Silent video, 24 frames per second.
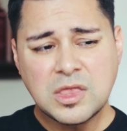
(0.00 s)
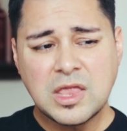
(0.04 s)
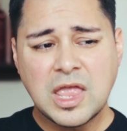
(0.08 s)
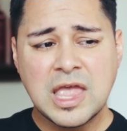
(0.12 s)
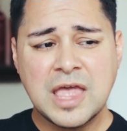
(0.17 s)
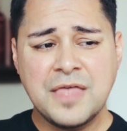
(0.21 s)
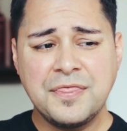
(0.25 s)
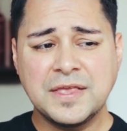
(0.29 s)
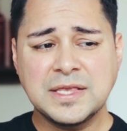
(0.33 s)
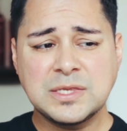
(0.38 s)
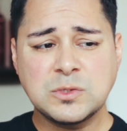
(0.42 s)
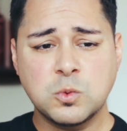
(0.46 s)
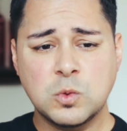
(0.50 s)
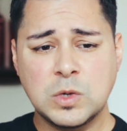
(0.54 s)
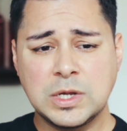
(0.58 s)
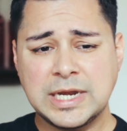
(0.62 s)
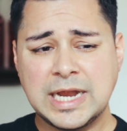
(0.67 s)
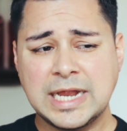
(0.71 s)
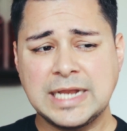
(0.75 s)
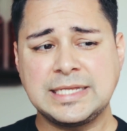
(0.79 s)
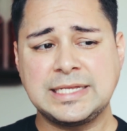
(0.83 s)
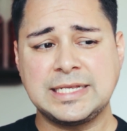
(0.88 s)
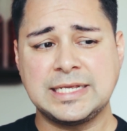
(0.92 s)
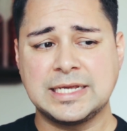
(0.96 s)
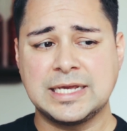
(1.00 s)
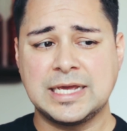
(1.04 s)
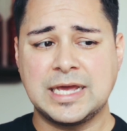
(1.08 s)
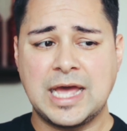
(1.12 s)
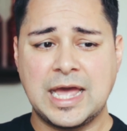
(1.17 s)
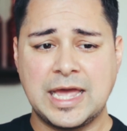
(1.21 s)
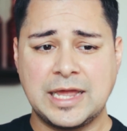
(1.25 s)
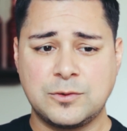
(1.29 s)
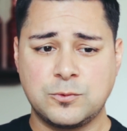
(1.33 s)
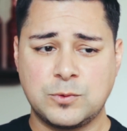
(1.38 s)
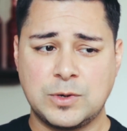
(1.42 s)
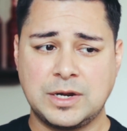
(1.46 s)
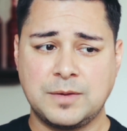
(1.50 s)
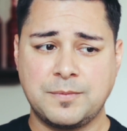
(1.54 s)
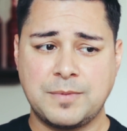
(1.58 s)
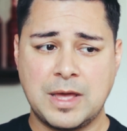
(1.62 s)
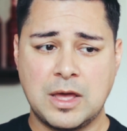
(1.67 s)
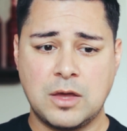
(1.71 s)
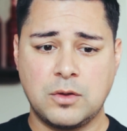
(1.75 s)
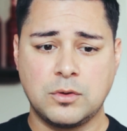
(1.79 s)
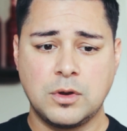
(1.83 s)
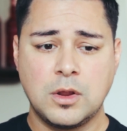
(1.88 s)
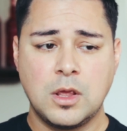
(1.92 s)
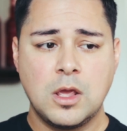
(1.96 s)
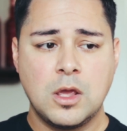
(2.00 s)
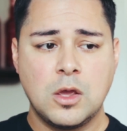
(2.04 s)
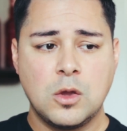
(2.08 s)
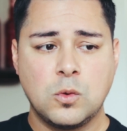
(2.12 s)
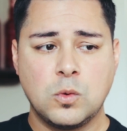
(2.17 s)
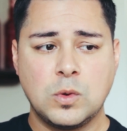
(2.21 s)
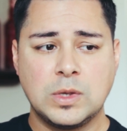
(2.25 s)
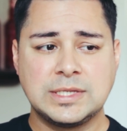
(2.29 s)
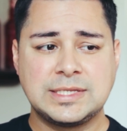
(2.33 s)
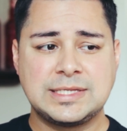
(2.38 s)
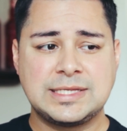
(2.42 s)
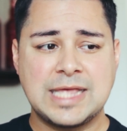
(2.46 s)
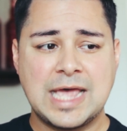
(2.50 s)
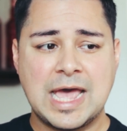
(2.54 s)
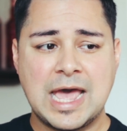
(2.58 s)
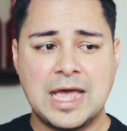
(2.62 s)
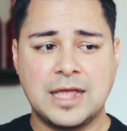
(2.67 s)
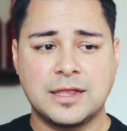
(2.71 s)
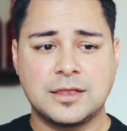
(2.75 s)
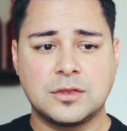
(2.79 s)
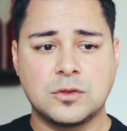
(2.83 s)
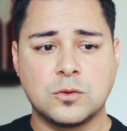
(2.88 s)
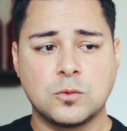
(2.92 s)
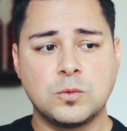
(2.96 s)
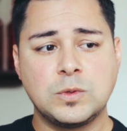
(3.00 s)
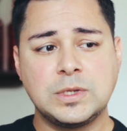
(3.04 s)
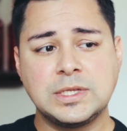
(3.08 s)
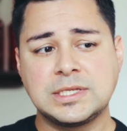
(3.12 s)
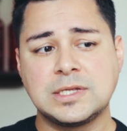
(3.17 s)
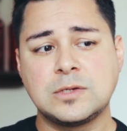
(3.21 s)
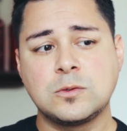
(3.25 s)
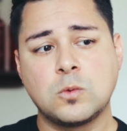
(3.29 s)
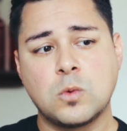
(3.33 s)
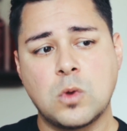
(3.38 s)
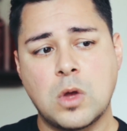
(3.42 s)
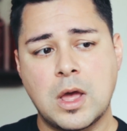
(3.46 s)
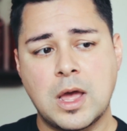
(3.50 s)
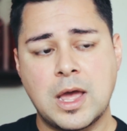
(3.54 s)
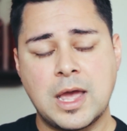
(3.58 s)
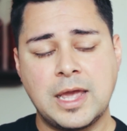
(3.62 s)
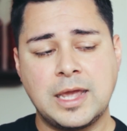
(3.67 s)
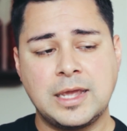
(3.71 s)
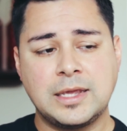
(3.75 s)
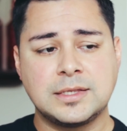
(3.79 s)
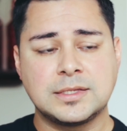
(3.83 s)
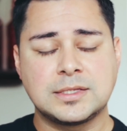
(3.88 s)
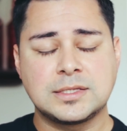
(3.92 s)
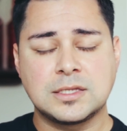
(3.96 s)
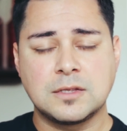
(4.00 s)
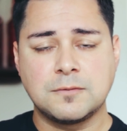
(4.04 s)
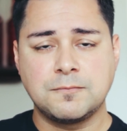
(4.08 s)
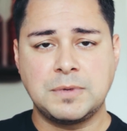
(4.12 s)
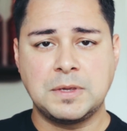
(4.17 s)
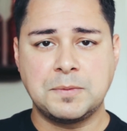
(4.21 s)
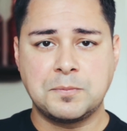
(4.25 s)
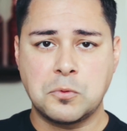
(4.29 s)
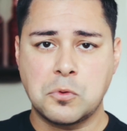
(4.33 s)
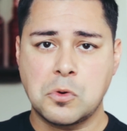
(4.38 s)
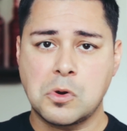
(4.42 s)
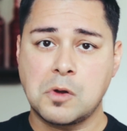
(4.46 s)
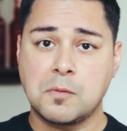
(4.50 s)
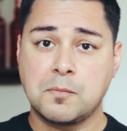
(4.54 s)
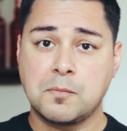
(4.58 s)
And this one idea I had read about was that the reason why some people are